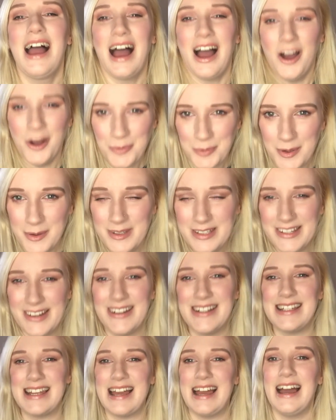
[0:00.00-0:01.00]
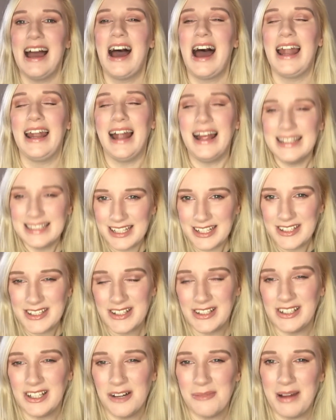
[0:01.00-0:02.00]
Hope you enjoyed it, and as
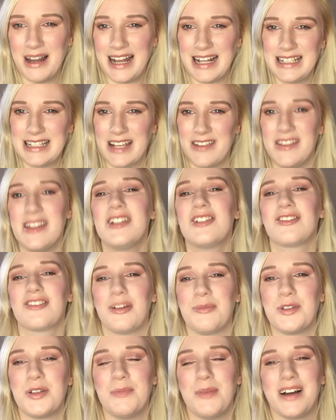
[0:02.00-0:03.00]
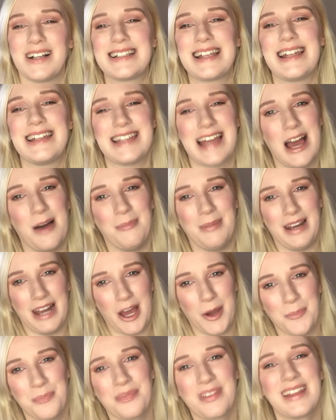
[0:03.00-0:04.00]
usual, all my links are in the description box down
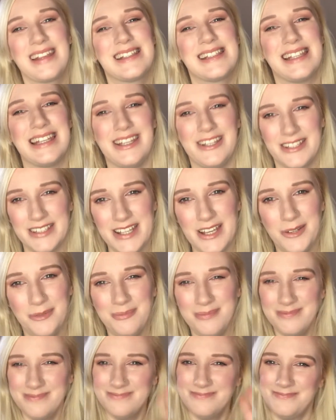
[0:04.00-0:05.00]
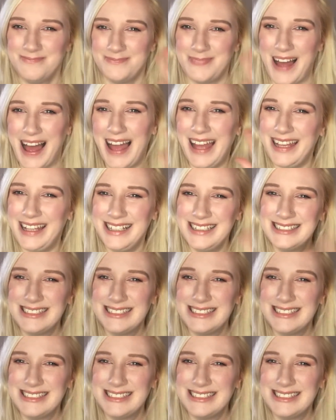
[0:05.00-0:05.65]
below. See you soon. Bye.